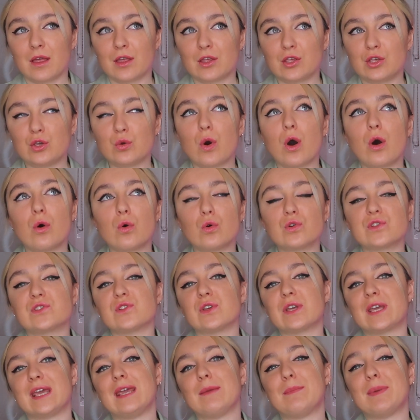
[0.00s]
you are
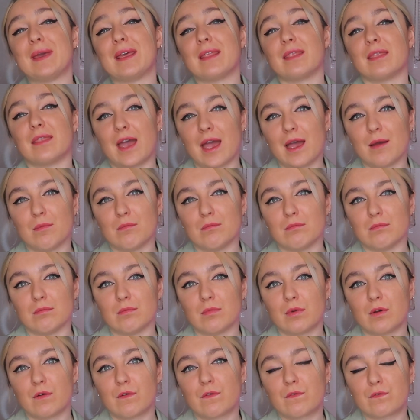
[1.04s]
also keeping
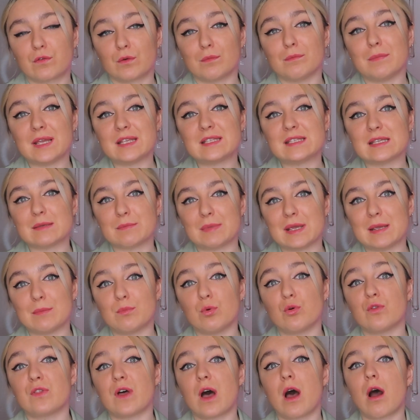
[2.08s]
them from meeting
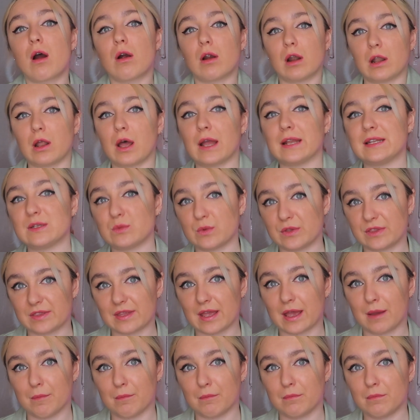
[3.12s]
people that are aligned with
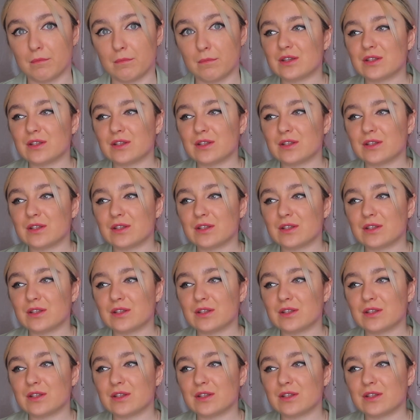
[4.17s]
them.